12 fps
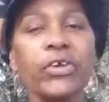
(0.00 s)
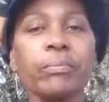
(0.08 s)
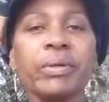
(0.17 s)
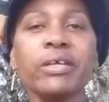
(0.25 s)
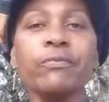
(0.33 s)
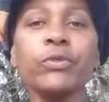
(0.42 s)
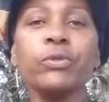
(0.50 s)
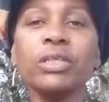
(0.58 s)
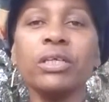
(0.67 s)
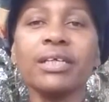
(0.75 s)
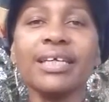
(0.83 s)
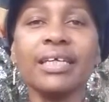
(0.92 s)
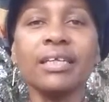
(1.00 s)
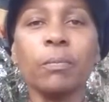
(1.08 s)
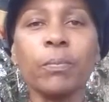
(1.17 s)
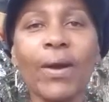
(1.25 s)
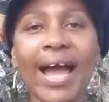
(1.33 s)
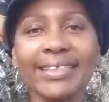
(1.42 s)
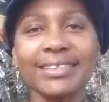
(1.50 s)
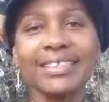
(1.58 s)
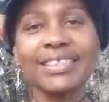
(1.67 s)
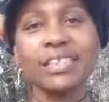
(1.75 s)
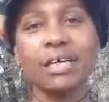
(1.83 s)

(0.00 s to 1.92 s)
But if you look in the practice